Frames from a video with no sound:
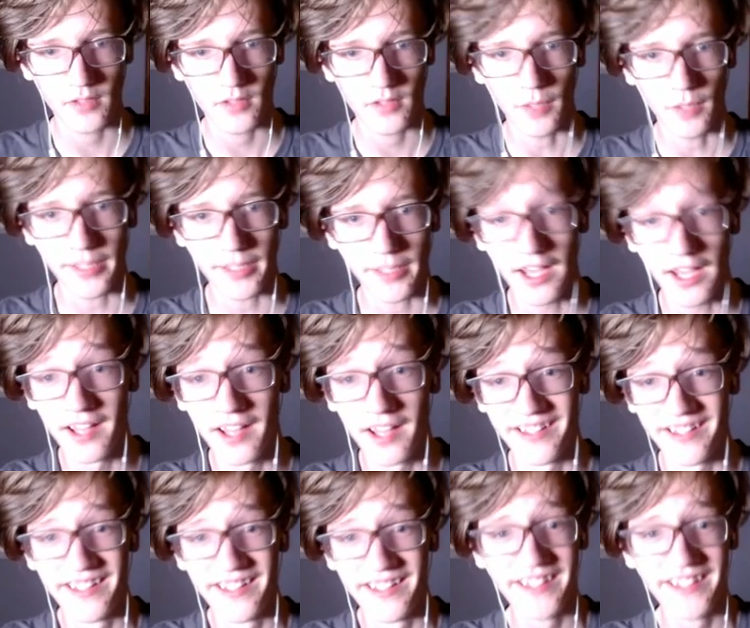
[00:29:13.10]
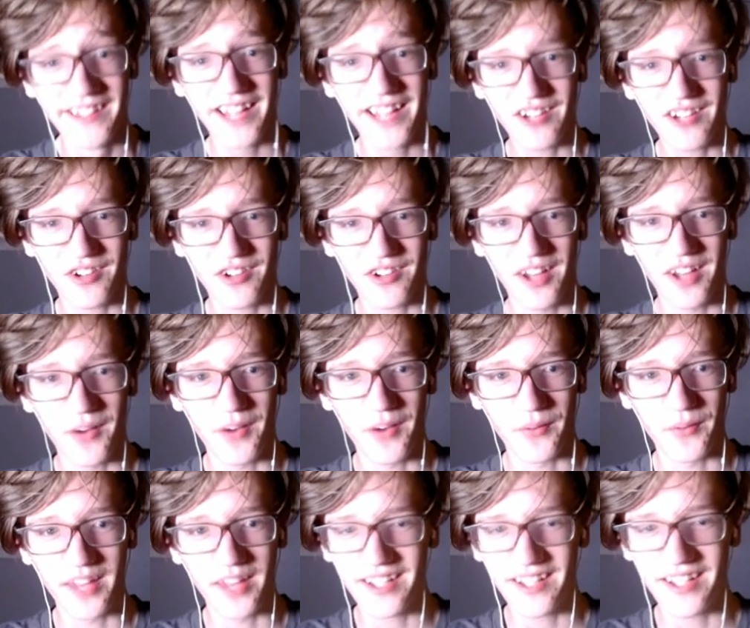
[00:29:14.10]
Oh my god, that should
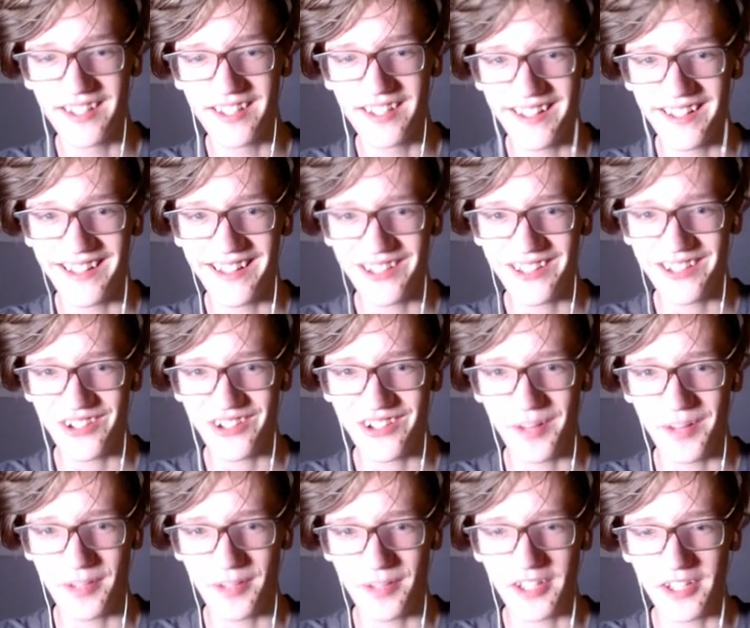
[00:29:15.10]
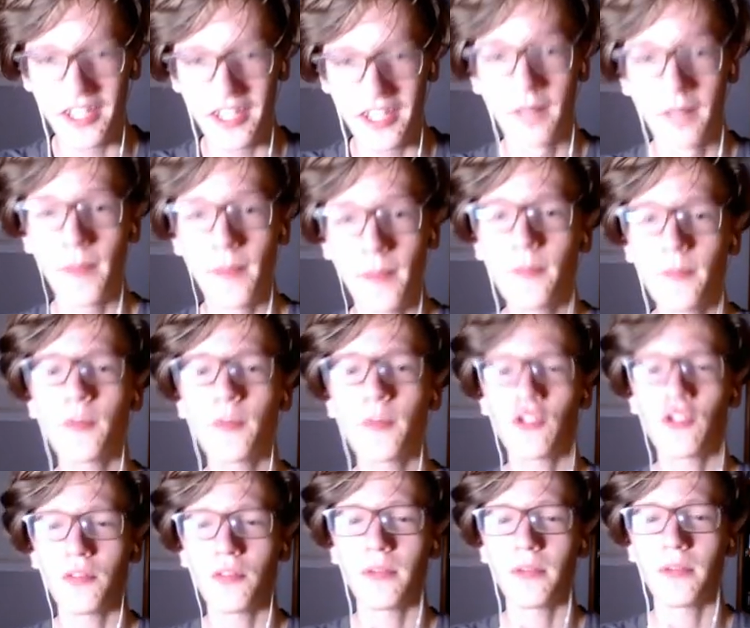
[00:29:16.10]
not that that should not be a thing. Maybe we
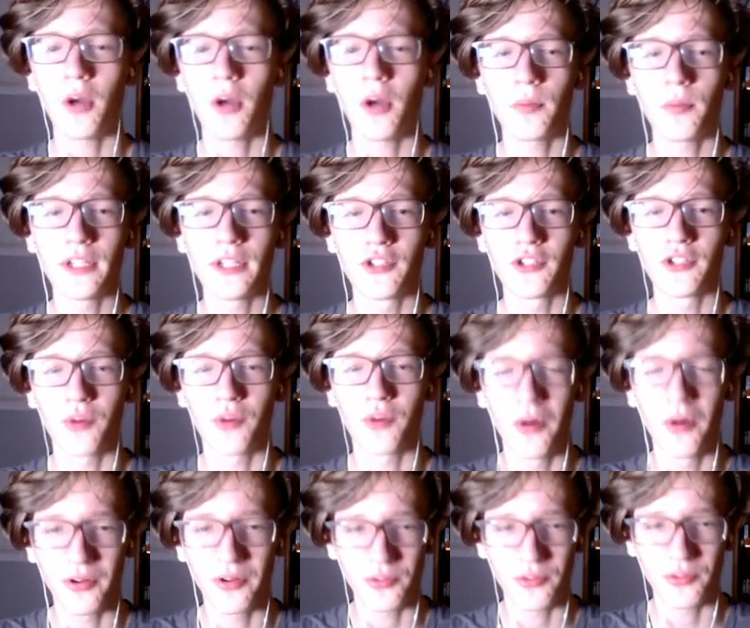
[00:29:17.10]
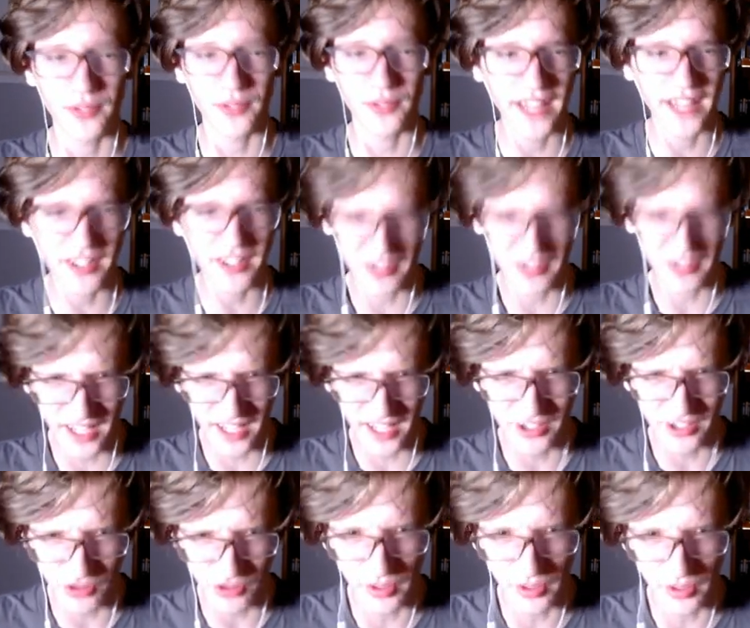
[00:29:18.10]
shouldn't be opening drawers when that's
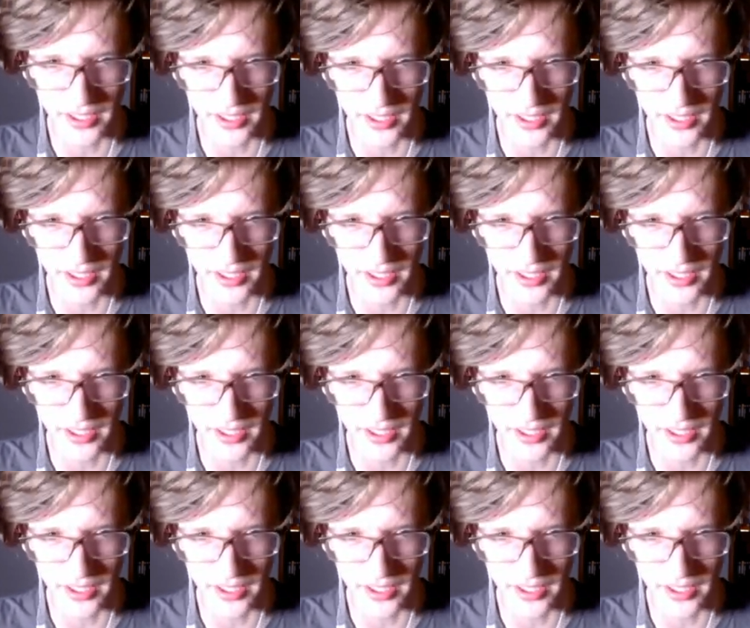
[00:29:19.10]
attached to it.